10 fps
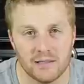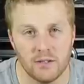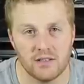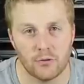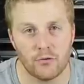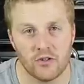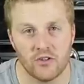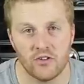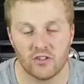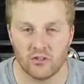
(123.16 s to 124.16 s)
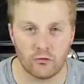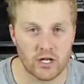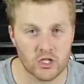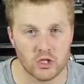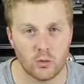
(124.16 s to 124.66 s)
some of the differences,
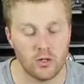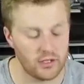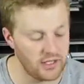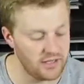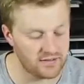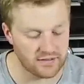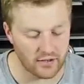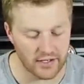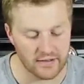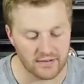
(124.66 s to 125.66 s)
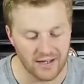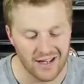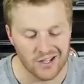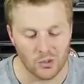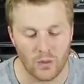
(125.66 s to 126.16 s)
construction quality, size,
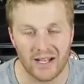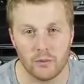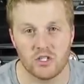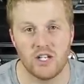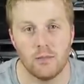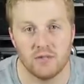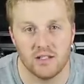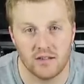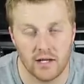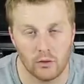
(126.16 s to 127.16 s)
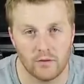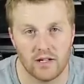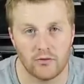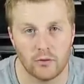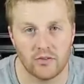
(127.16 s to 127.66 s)
the way in which it empties, and all
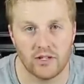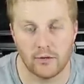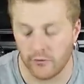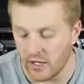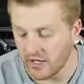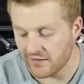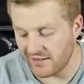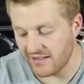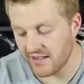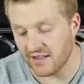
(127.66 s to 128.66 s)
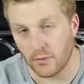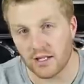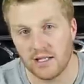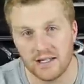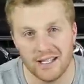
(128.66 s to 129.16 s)
that sort of stuff. So let's get this
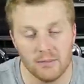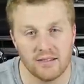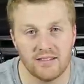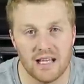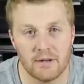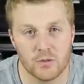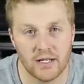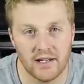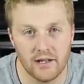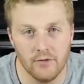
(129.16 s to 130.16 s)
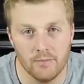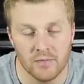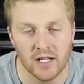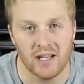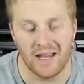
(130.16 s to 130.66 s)
one cleaned up, let's see how much we get out of it,
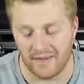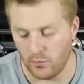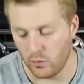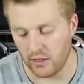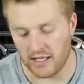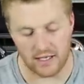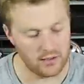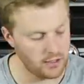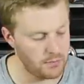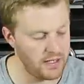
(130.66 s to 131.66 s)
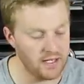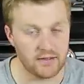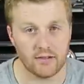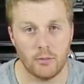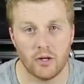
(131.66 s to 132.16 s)
and then we'll compare
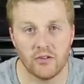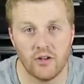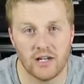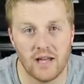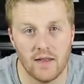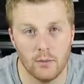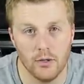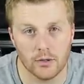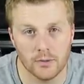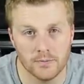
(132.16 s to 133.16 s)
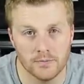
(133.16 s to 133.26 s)
side by side how they work.